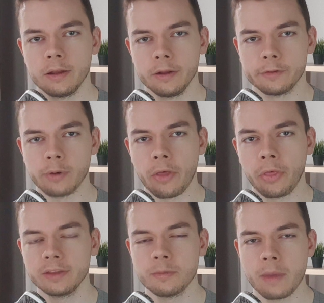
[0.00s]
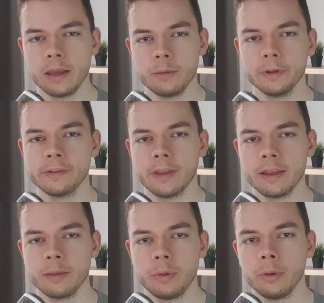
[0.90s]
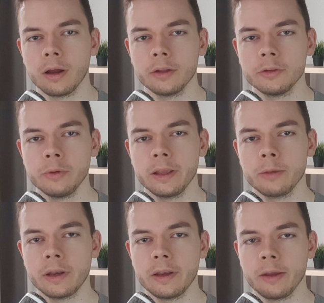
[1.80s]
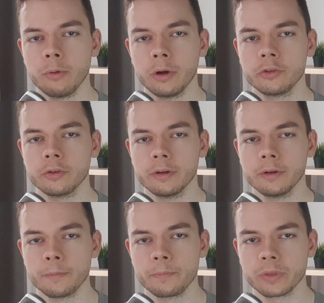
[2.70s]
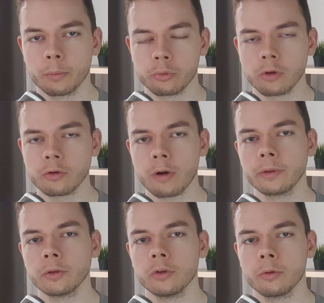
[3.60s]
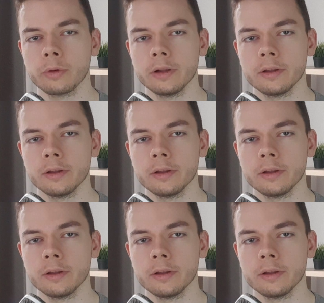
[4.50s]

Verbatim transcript: So I think the main mistake people are doing when they watch a programming tutorial